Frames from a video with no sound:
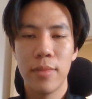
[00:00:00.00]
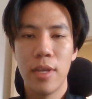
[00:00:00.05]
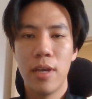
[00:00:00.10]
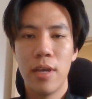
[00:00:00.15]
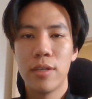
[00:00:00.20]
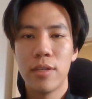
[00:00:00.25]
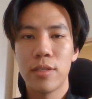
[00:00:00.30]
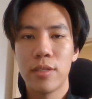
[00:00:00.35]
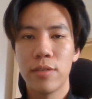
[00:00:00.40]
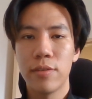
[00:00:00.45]

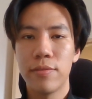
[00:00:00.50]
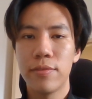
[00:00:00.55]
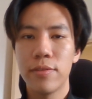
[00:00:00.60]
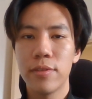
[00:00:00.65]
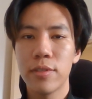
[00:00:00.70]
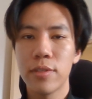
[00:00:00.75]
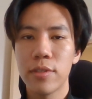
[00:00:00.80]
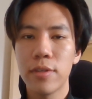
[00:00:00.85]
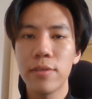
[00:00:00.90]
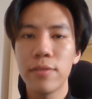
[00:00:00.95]
So
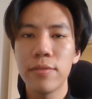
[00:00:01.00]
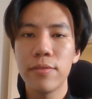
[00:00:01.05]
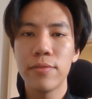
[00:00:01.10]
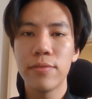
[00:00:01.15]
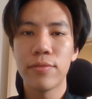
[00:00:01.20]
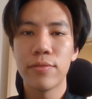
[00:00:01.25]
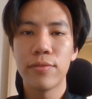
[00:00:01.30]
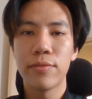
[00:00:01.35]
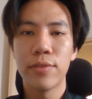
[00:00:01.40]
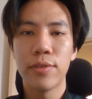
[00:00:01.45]
first off,
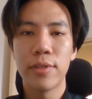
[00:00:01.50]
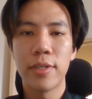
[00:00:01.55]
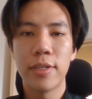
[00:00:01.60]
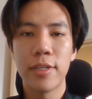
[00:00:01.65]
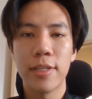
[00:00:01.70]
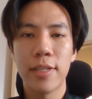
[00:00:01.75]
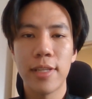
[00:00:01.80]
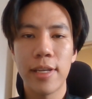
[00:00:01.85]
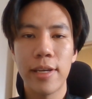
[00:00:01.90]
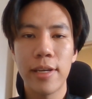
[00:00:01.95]
for
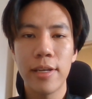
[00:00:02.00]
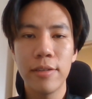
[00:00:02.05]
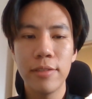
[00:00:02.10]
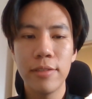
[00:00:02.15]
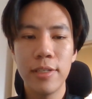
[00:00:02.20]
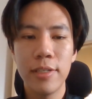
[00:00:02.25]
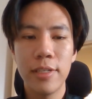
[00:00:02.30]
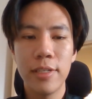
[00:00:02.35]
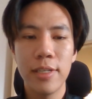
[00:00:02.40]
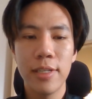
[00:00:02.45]
the
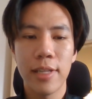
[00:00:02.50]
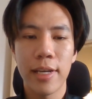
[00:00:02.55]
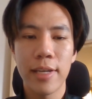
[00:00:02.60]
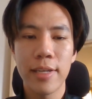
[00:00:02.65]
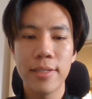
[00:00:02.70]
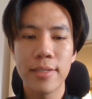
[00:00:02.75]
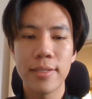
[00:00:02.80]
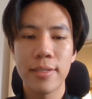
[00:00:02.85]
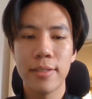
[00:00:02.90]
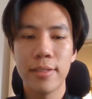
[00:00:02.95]
LED
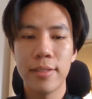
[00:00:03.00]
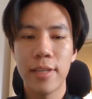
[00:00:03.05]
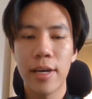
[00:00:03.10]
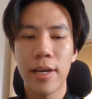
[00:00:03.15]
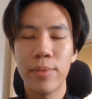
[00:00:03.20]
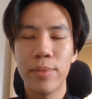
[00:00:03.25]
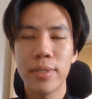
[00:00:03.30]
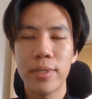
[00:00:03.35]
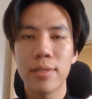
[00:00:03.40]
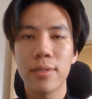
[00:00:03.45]
lights, there
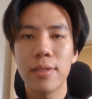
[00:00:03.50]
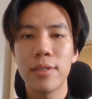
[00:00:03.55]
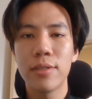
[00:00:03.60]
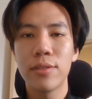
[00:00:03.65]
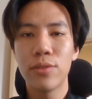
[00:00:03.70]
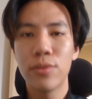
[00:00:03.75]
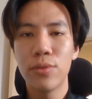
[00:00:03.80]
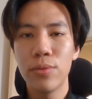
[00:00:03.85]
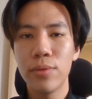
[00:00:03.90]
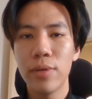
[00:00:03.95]
are basically
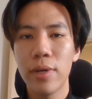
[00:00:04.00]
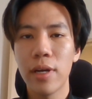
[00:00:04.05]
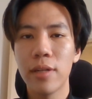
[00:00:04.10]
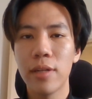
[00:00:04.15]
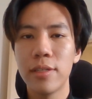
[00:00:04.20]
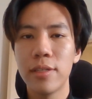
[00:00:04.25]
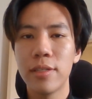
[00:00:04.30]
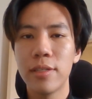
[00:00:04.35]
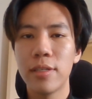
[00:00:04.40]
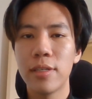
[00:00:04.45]
2
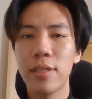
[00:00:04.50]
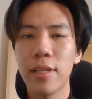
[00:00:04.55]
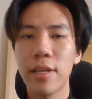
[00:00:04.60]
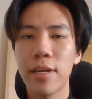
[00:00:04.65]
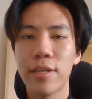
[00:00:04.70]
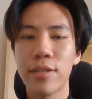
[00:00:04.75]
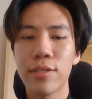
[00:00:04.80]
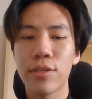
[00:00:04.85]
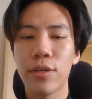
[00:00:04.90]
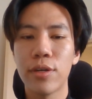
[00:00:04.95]
LED
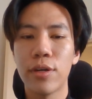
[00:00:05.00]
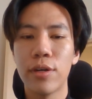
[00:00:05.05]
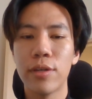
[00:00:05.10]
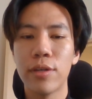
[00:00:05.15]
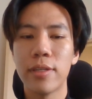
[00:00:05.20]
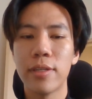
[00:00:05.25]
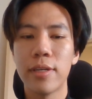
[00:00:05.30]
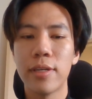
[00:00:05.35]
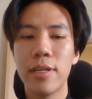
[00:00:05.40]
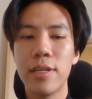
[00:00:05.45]
lights on
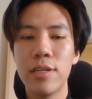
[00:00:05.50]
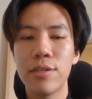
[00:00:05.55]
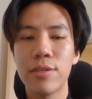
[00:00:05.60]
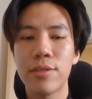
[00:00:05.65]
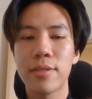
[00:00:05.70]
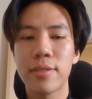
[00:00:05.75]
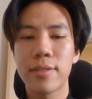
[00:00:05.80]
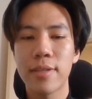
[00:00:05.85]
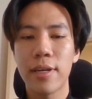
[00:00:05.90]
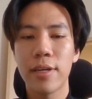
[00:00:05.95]
each
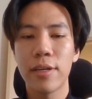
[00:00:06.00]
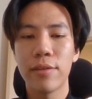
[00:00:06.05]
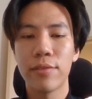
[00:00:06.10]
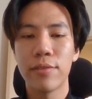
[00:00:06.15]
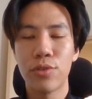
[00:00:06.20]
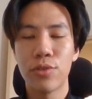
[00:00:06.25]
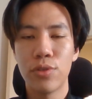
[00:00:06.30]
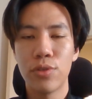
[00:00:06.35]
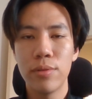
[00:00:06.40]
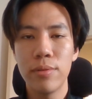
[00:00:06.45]
side of
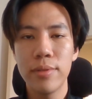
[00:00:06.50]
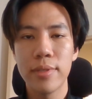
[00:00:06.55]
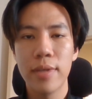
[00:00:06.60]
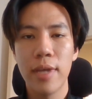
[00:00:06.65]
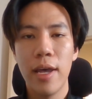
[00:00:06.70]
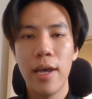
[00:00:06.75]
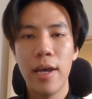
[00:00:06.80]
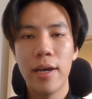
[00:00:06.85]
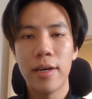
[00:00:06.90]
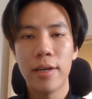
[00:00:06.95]
the shoes.
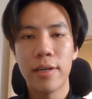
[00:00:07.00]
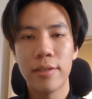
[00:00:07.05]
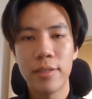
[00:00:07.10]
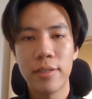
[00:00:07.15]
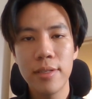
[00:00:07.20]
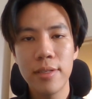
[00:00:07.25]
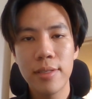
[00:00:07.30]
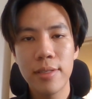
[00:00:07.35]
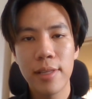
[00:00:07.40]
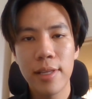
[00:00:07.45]

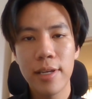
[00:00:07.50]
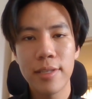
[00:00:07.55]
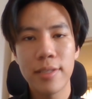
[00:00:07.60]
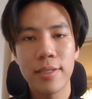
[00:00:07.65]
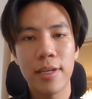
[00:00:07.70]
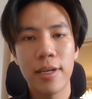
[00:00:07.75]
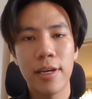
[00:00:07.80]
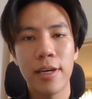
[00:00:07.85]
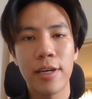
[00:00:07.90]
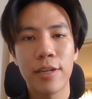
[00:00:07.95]
These lights
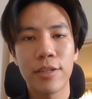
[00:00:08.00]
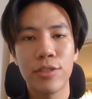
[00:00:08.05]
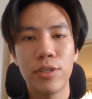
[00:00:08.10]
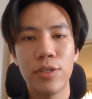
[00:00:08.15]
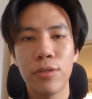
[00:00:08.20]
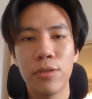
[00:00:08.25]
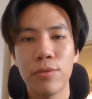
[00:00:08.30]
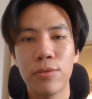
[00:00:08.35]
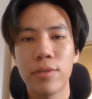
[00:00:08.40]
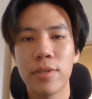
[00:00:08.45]
are actually
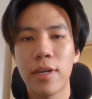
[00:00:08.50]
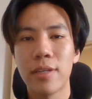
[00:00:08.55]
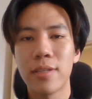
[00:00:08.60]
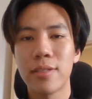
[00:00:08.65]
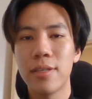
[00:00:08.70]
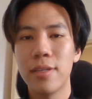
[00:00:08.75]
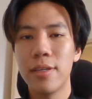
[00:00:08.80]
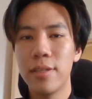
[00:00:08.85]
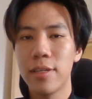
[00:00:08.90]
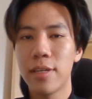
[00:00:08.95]
used
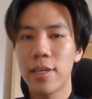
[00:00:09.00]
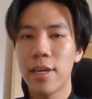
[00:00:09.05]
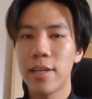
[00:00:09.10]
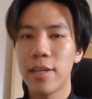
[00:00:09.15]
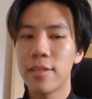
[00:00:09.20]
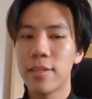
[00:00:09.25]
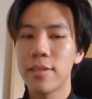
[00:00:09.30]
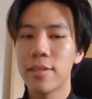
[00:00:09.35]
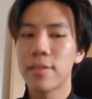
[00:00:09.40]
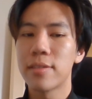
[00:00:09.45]
as
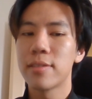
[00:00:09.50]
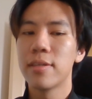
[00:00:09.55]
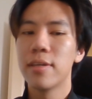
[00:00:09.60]
indicators.